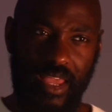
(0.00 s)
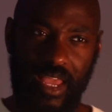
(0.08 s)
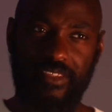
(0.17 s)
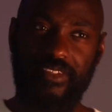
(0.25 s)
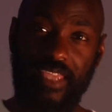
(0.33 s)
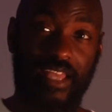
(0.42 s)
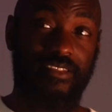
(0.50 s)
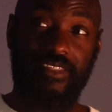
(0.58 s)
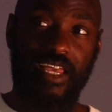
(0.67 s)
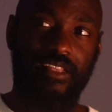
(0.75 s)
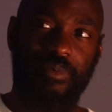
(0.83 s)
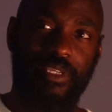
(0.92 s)
and
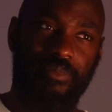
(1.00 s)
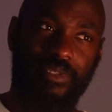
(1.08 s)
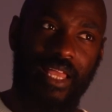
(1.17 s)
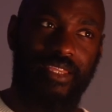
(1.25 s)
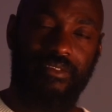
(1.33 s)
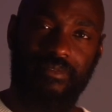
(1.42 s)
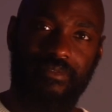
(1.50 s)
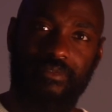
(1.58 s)
tell people, hey,